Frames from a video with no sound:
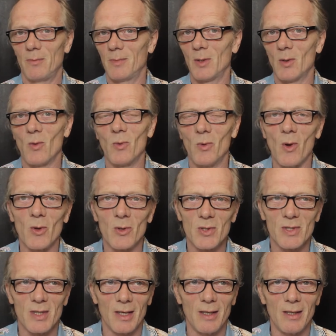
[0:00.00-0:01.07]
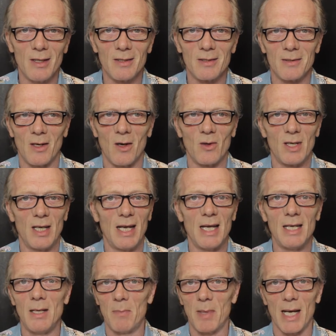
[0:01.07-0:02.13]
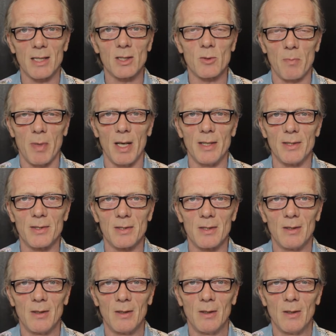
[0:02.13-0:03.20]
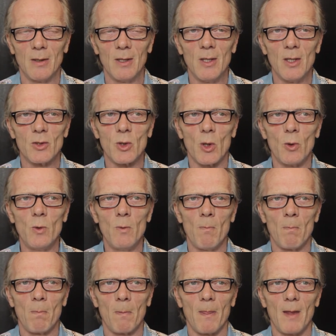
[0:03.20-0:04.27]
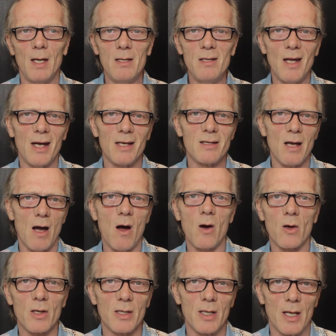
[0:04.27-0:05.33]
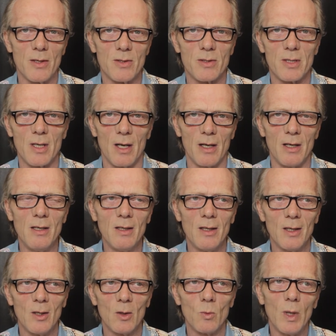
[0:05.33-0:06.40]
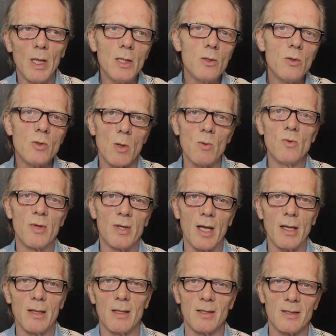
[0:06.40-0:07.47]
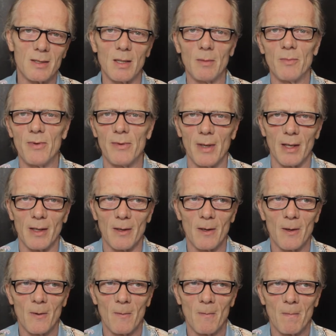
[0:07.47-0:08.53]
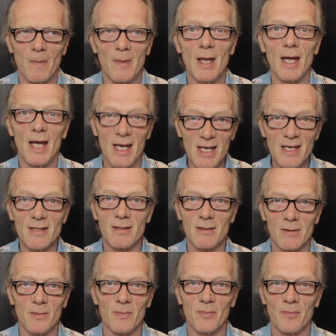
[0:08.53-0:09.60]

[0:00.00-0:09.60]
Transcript: in all honesty, there's hardly any black space. So, in that darkness, see, where you don't think there's something, there is.